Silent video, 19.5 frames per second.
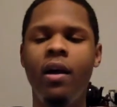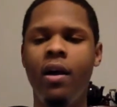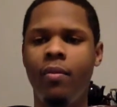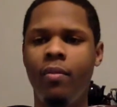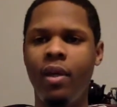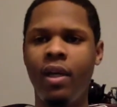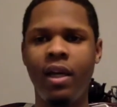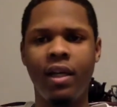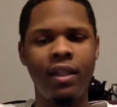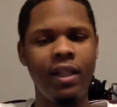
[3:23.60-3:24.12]

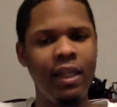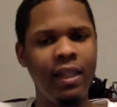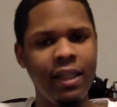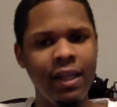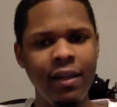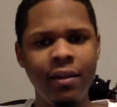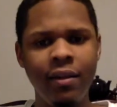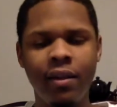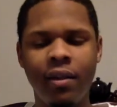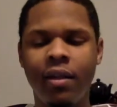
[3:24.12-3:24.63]
because he
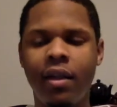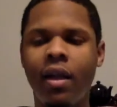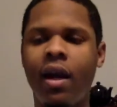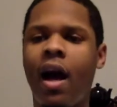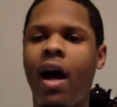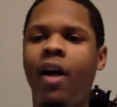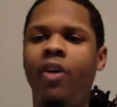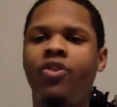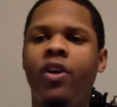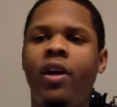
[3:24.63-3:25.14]
didn't get the
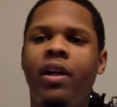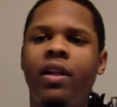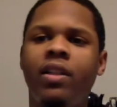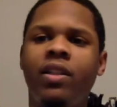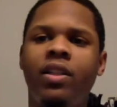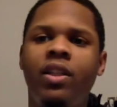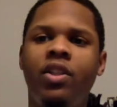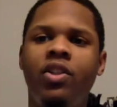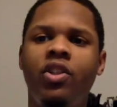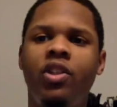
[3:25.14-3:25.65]
contract
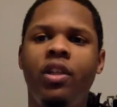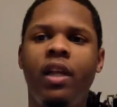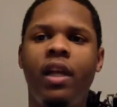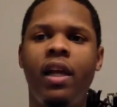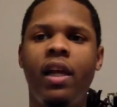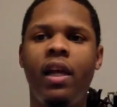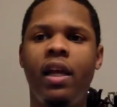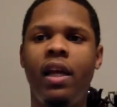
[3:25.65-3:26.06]
extension and